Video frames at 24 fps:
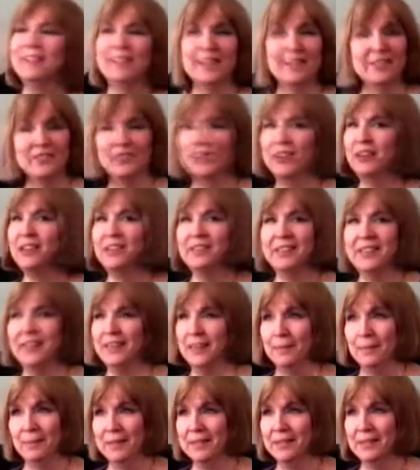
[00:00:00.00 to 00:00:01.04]
That's very easy to
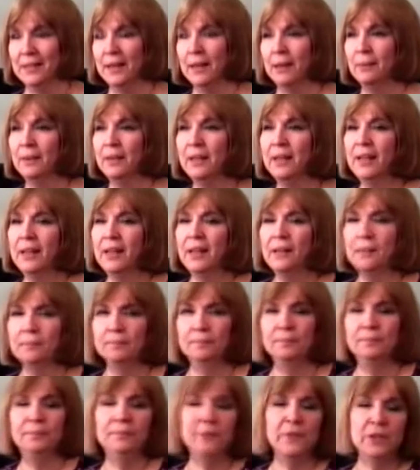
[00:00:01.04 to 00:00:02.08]
get mixed up.
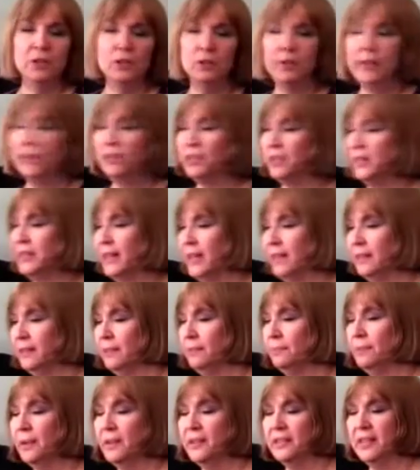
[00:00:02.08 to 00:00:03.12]
And you get to take
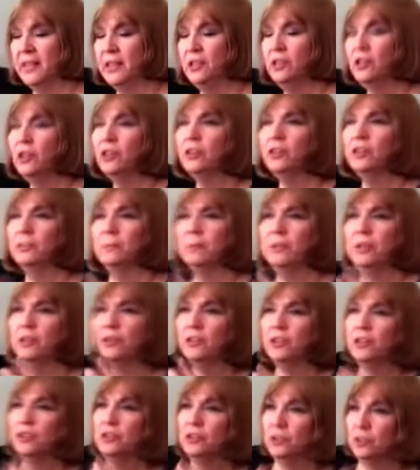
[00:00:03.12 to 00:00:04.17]
the bus, and you're
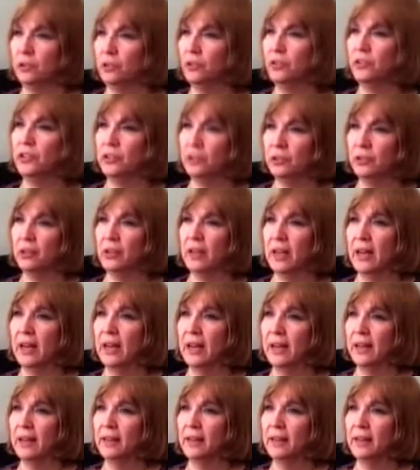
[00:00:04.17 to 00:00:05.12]
the tour guide.